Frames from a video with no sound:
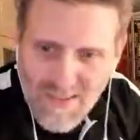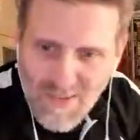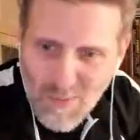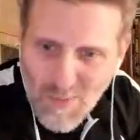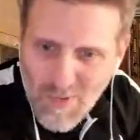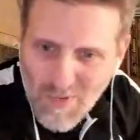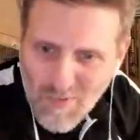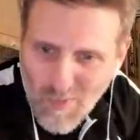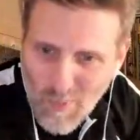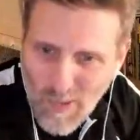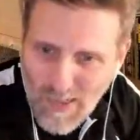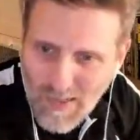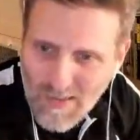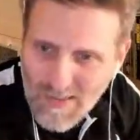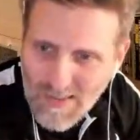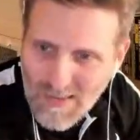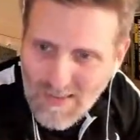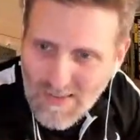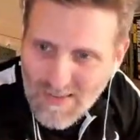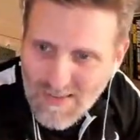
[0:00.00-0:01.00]
bit of a
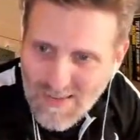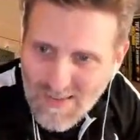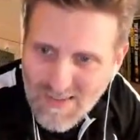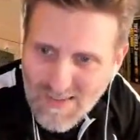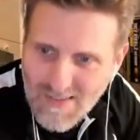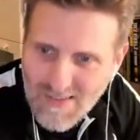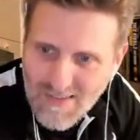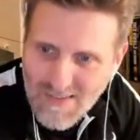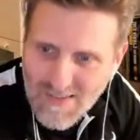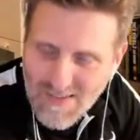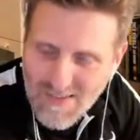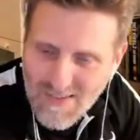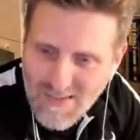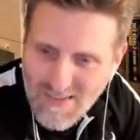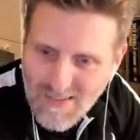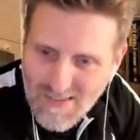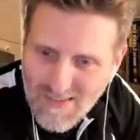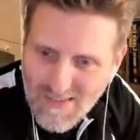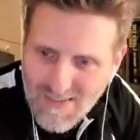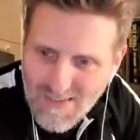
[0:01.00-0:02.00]
parody. This is
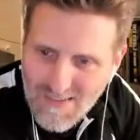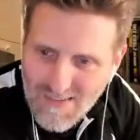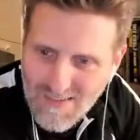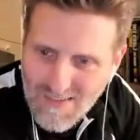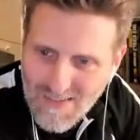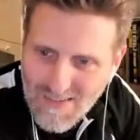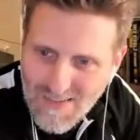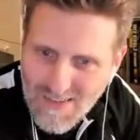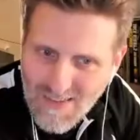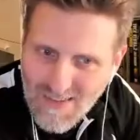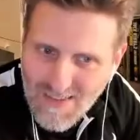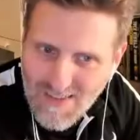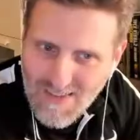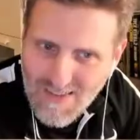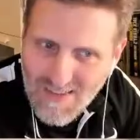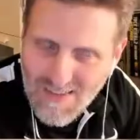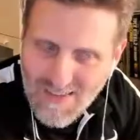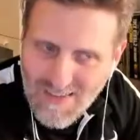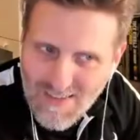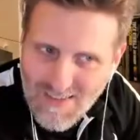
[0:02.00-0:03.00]
The
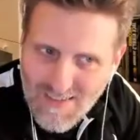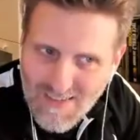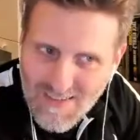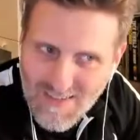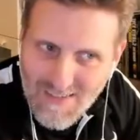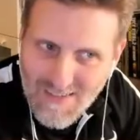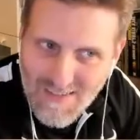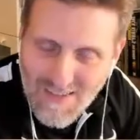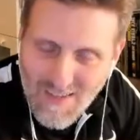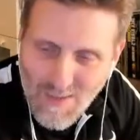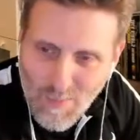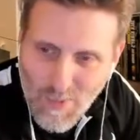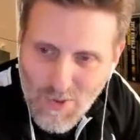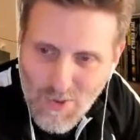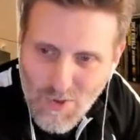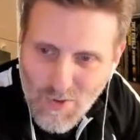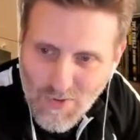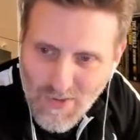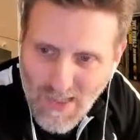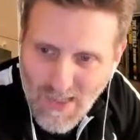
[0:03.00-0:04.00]

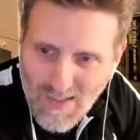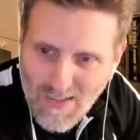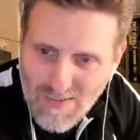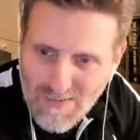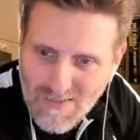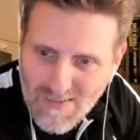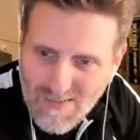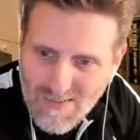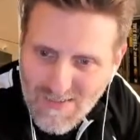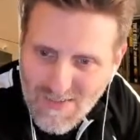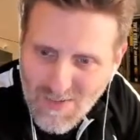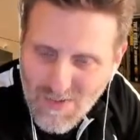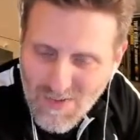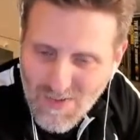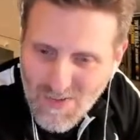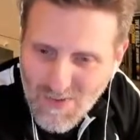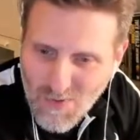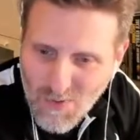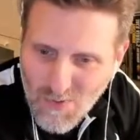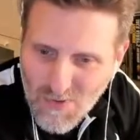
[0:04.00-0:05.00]
Picture in the House. So this
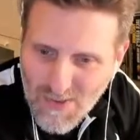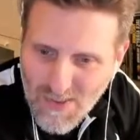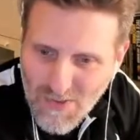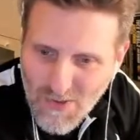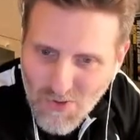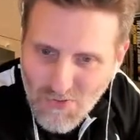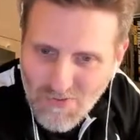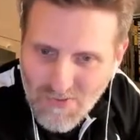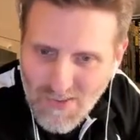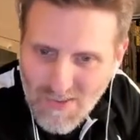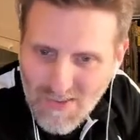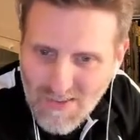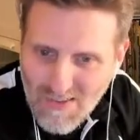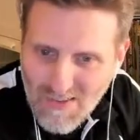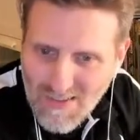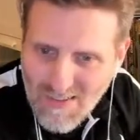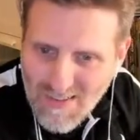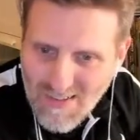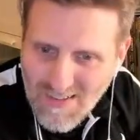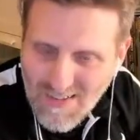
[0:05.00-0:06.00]
is Horace H. Hoover
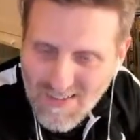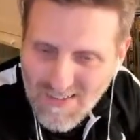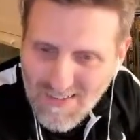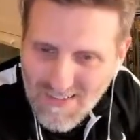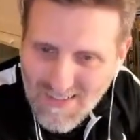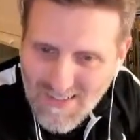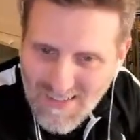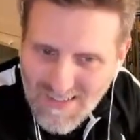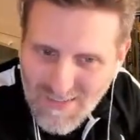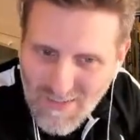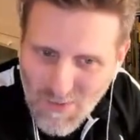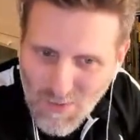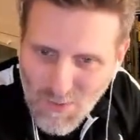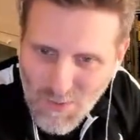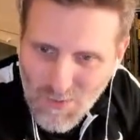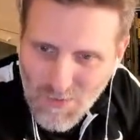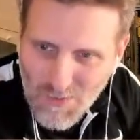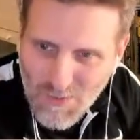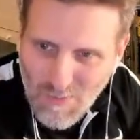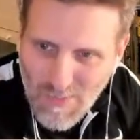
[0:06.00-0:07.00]
and the
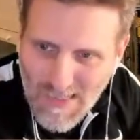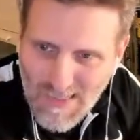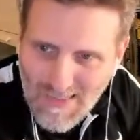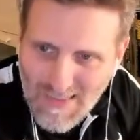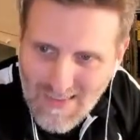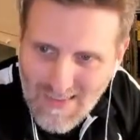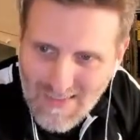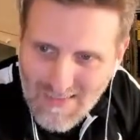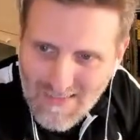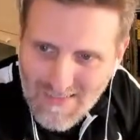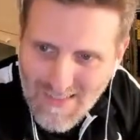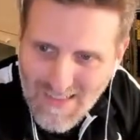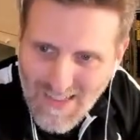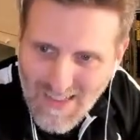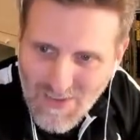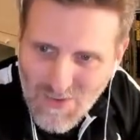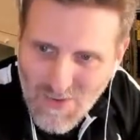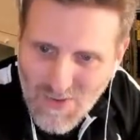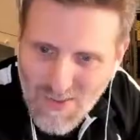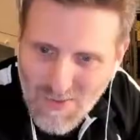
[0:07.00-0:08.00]
old man that
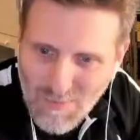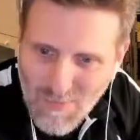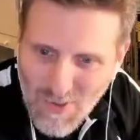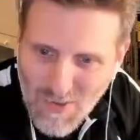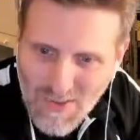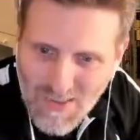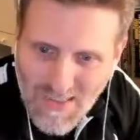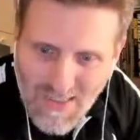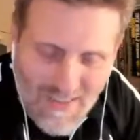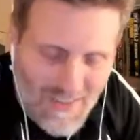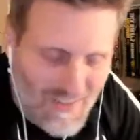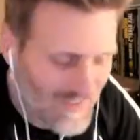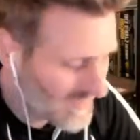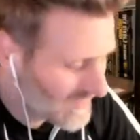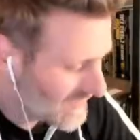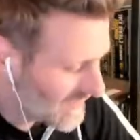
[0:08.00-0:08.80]
catches him looking at his